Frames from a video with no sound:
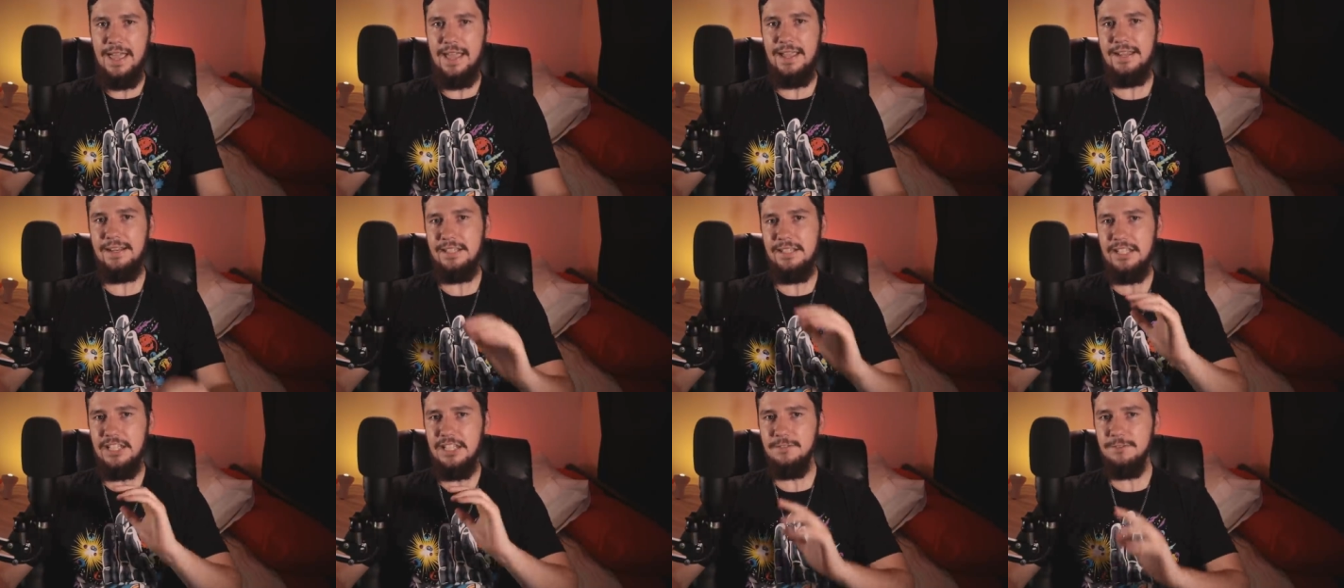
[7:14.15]

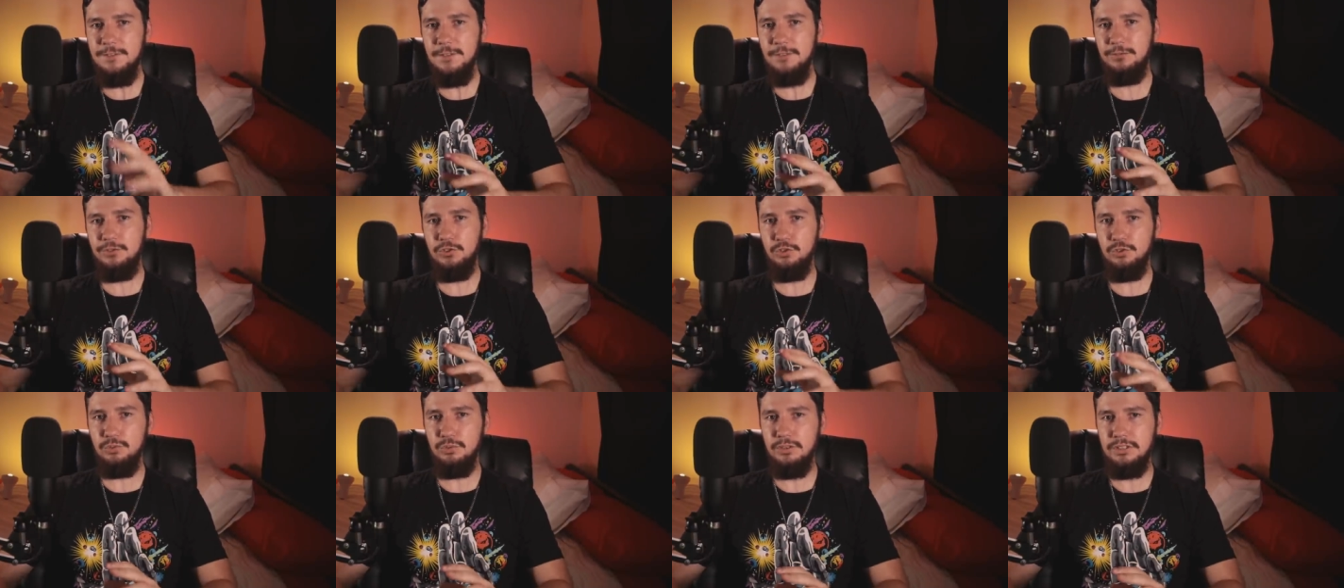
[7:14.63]
And even if
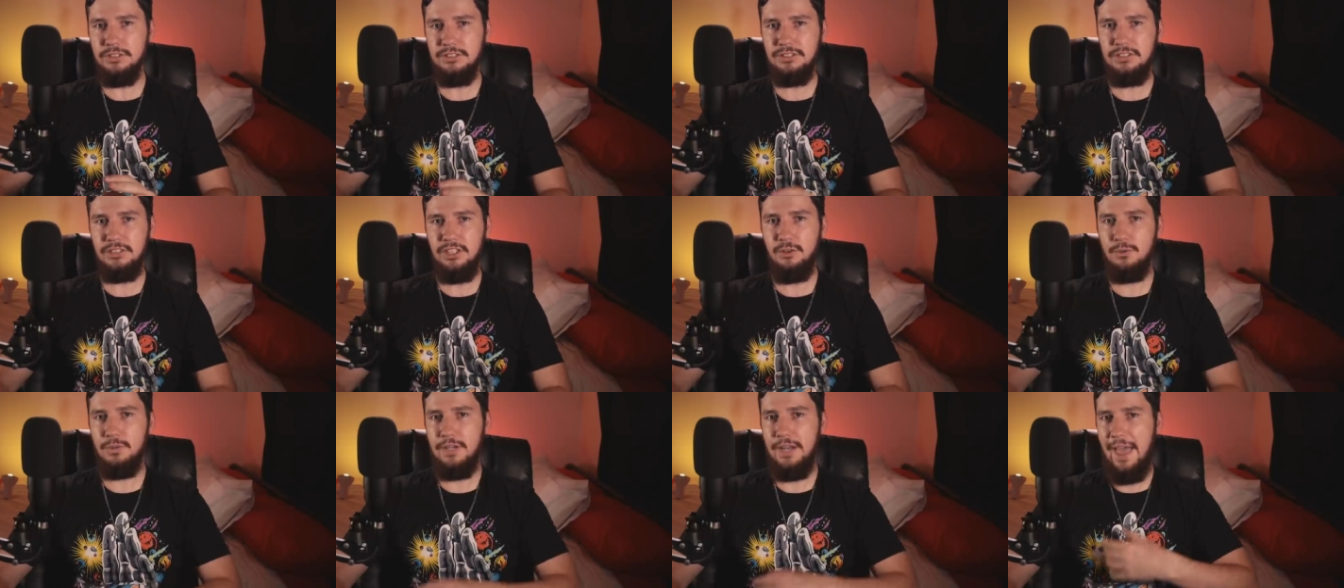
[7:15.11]
Google doesn't
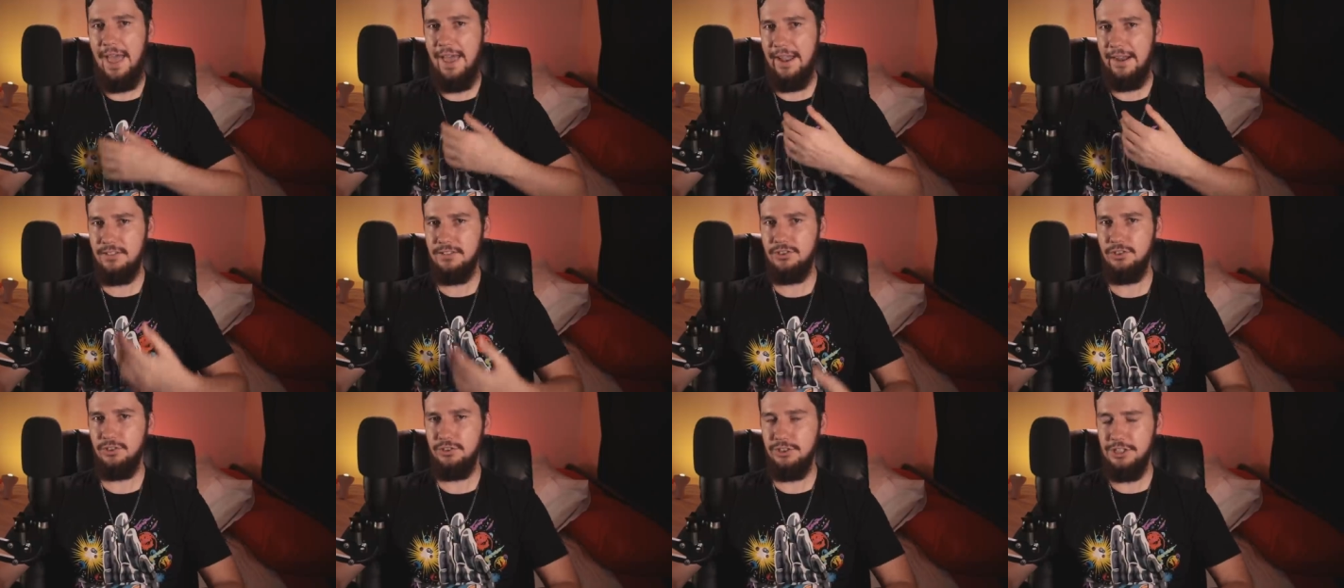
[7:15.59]
go and
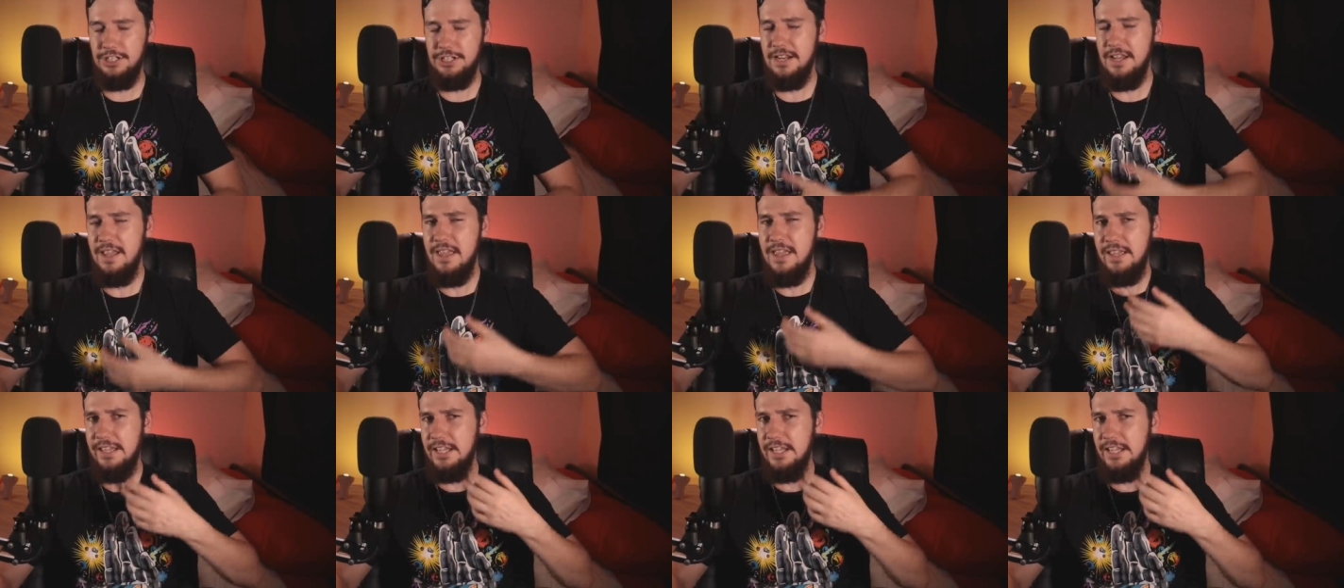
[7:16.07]
act on it,